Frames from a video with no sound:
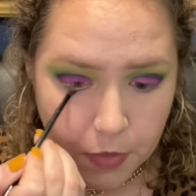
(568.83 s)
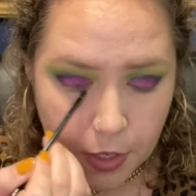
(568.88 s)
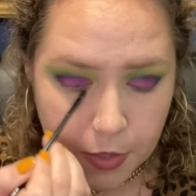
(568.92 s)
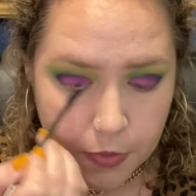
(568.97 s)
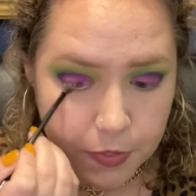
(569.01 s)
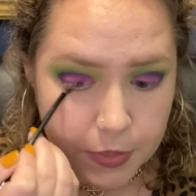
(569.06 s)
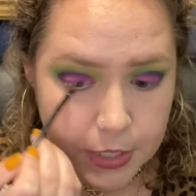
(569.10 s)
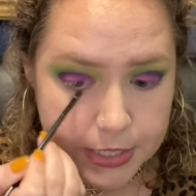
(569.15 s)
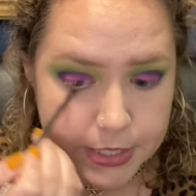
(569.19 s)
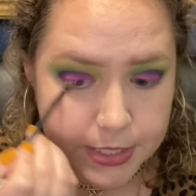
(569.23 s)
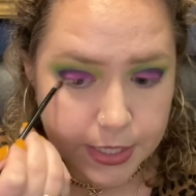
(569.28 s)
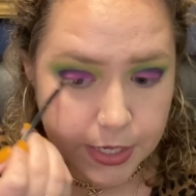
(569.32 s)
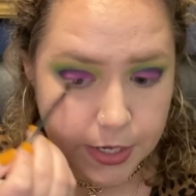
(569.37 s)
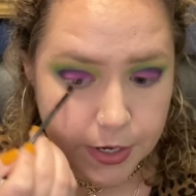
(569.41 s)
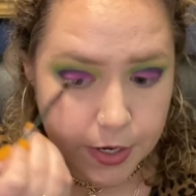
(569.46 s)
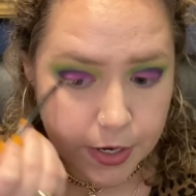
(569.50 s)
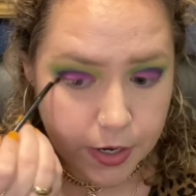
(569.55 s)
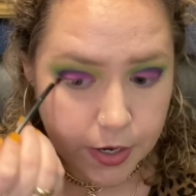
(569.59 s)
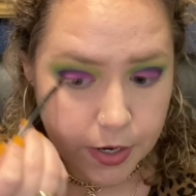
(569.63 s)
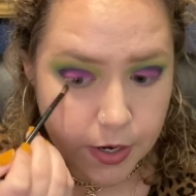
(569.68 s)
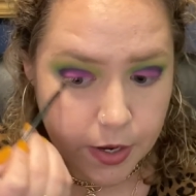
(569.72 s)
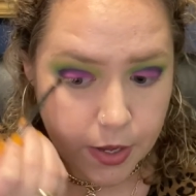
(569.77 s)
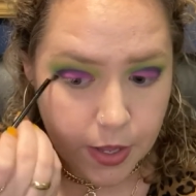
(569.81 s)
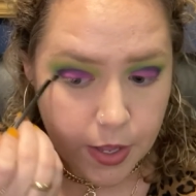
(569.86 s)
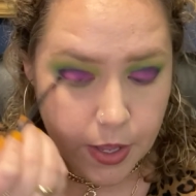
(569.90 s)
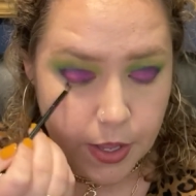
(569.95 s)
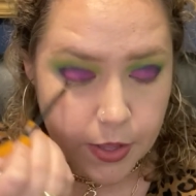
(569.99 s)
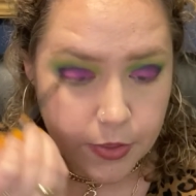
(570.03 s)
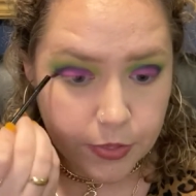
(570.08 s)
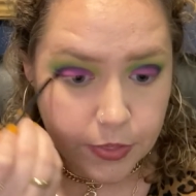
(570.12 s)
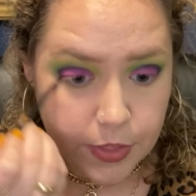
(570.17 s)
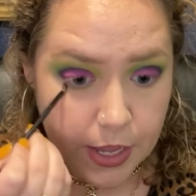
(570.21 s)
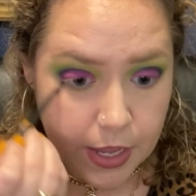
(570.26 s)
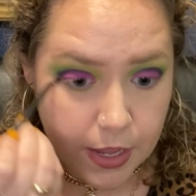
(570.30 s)
This year,
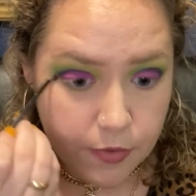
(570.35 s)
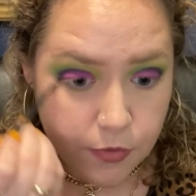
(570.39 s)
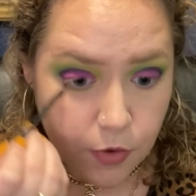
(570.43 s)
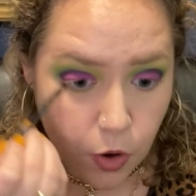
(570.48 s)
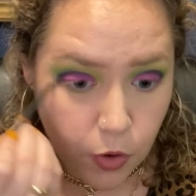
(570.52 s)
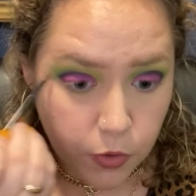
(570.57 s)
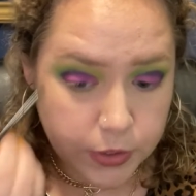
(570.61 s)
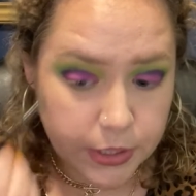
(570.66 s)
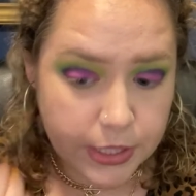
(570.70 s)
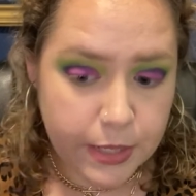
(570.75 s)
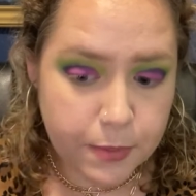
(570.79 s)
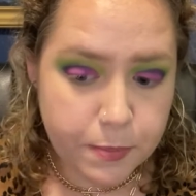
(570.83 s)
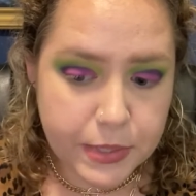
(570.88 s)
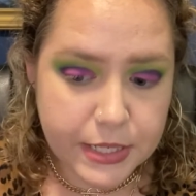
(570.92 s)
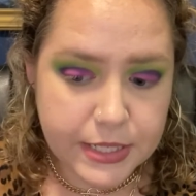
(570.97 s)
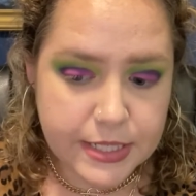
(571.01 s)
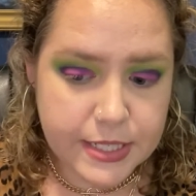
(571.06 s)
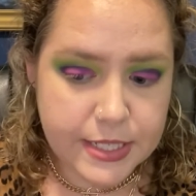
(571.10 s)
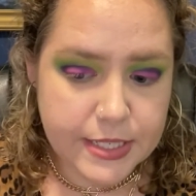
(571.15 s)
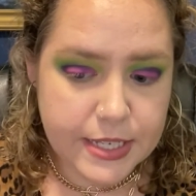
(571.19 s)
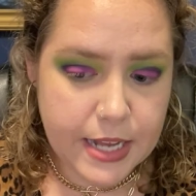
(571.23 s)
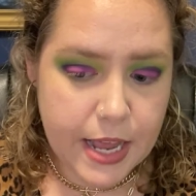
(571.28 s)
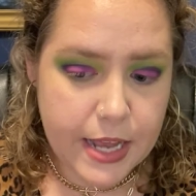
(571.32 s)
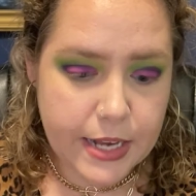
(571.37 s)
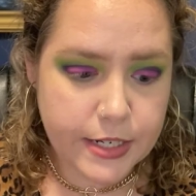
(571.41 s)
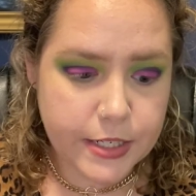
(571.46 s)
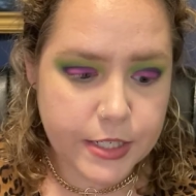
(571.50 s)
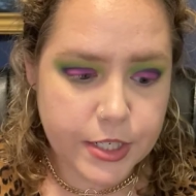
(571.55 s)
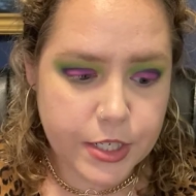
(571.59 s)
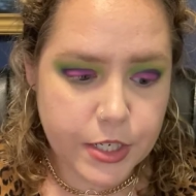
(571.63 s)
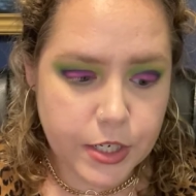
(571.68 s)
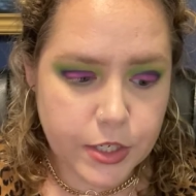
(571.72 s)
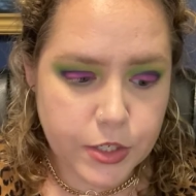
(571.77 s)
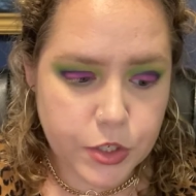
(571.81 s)
they've only been
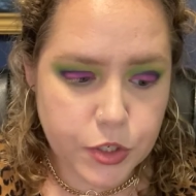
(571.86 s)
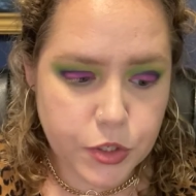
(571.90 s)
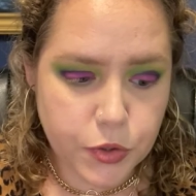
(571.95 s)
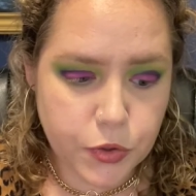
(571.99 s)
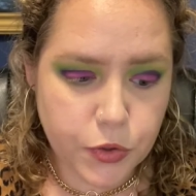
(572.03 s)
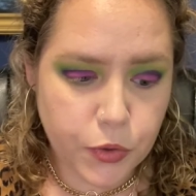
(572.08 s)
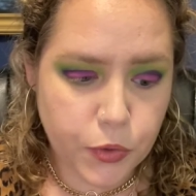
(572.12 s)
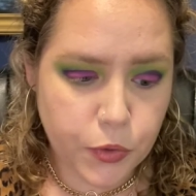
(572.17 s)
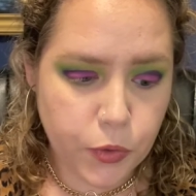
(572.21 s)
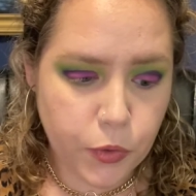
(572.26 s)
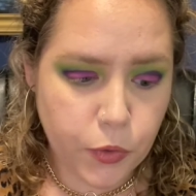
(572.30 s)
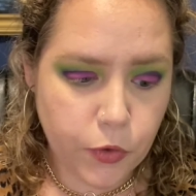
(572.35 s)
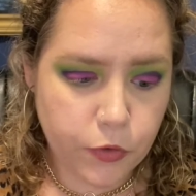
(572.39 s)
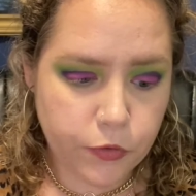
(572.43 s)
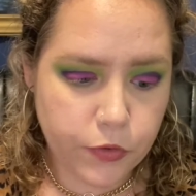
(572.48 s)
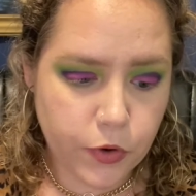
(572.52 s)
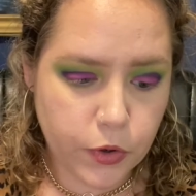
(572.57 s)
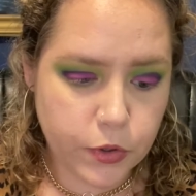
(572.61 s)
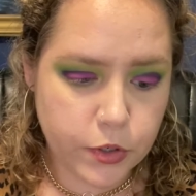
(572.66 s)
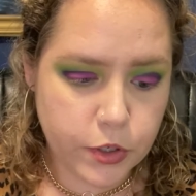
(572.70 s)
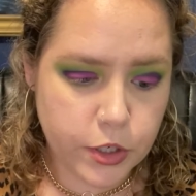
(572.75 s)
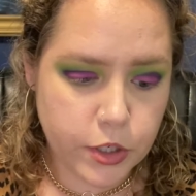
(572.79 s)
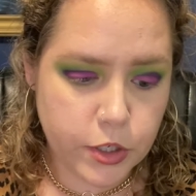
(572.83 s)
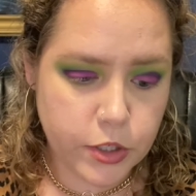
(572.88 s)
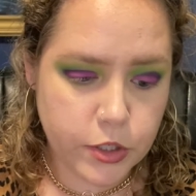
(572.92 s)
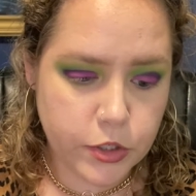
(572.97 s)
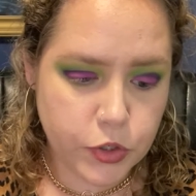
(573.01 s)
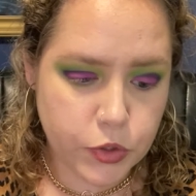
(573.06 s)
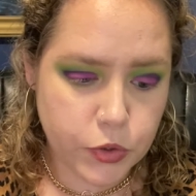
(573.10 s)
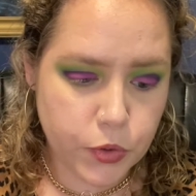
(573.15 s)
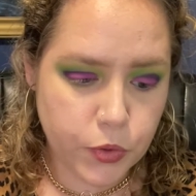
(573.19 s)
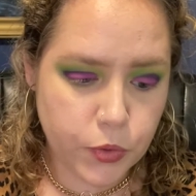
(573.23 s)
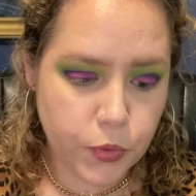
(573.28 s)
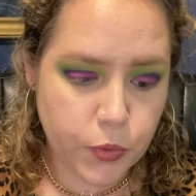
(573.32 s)
sent to voters
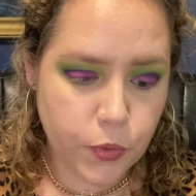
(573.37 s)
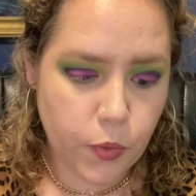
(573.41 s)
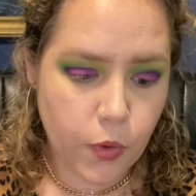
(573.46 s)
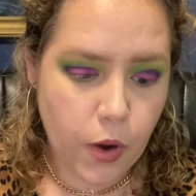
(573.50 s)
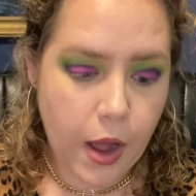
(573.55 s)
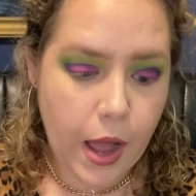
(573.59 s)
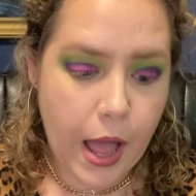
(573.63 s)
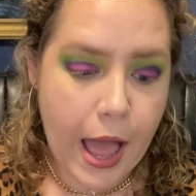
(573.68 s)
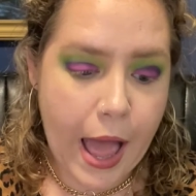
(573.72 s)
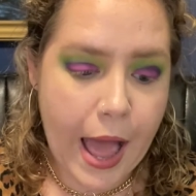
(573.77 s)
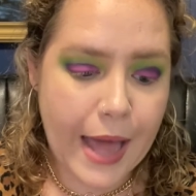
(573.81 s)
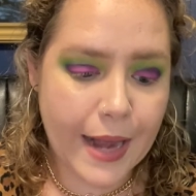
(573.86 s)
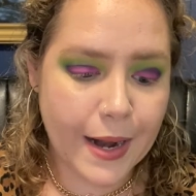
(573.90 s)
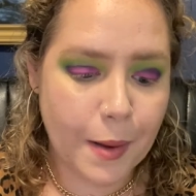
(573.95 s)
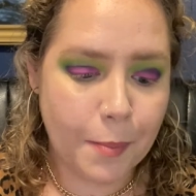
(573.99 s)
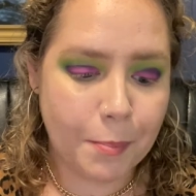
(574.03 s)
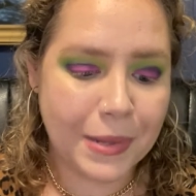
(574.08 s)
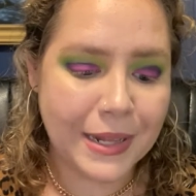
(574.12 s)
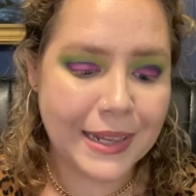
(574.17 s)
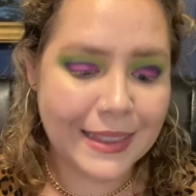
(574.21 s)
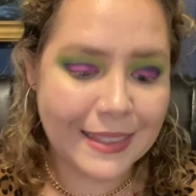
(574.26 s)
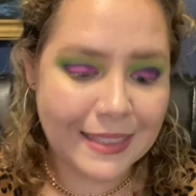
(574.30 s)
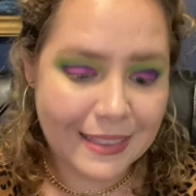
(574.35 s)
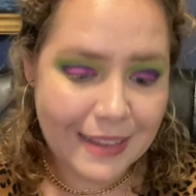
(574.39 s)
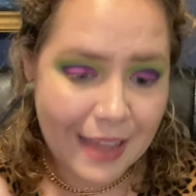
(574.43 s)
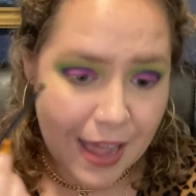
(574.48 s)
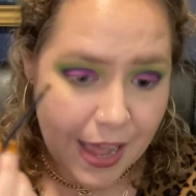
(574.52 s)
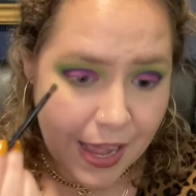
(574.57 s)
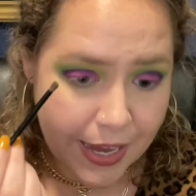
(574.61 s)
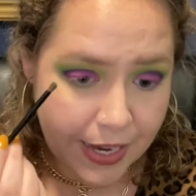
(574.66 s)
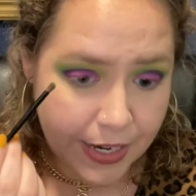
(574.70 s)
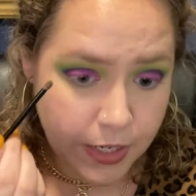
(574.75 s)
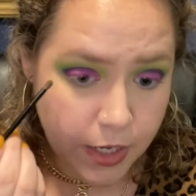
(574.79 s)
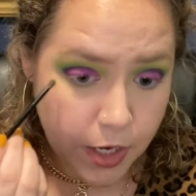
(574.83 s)
who had
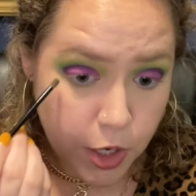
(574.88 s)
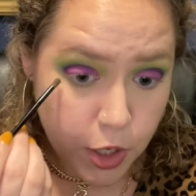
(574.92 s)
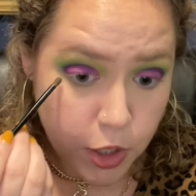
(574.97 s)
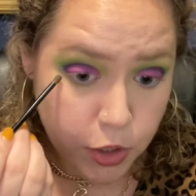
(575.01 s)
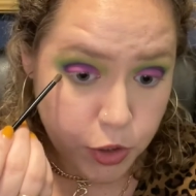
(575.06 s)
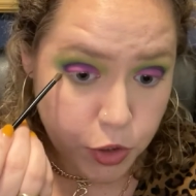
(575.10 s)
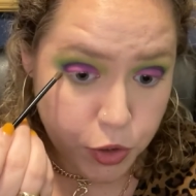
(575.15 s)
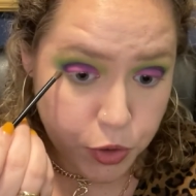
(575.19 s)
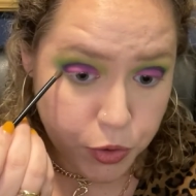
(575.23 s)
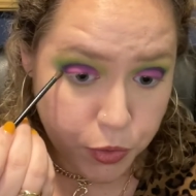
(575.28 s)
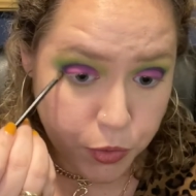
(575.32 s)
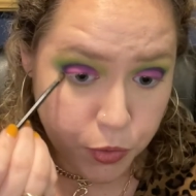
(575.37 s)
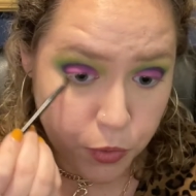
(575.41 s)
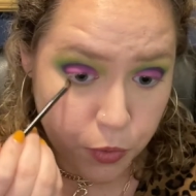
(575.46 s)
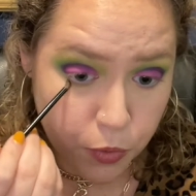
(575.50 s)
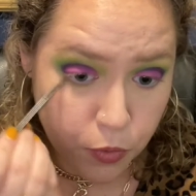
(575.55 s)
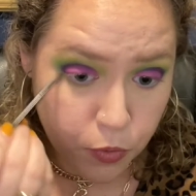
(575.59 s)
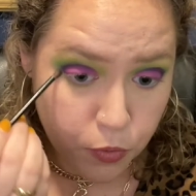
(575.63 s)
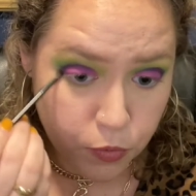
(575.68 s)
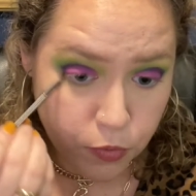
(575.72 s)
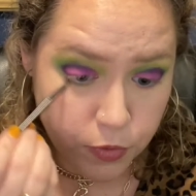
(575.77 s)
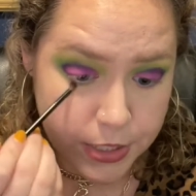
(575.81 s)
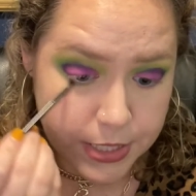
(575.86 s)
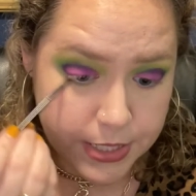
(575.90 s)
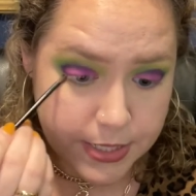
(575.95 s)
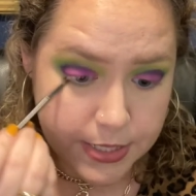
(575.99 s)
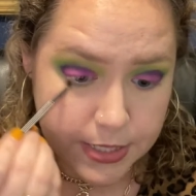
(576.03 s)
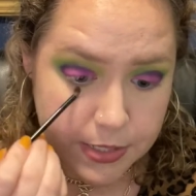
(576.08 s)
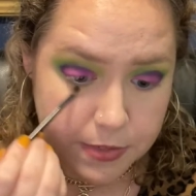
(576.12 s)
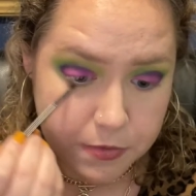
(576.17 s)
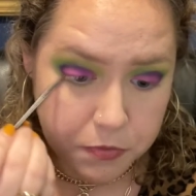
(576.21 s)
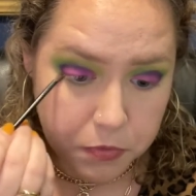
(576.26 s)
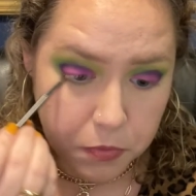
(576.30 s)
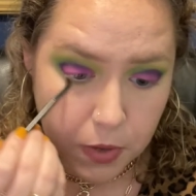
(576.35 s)
applied to
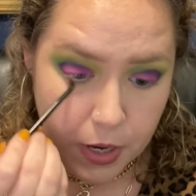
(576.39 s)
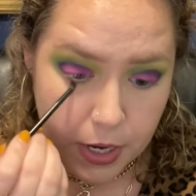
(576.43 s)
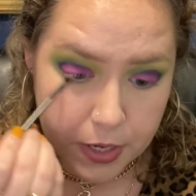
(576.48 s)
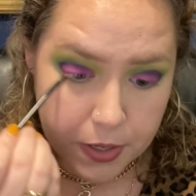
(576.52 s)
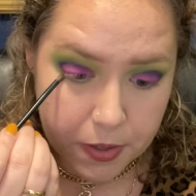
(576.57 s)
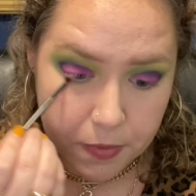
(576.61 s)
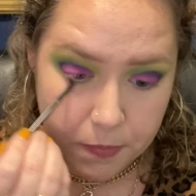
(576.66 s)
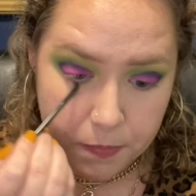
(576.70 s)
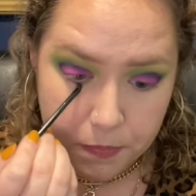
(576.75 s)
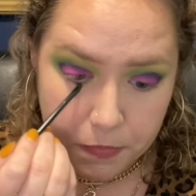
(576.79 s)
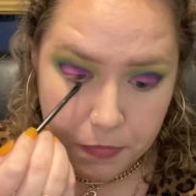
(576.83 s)
receive one.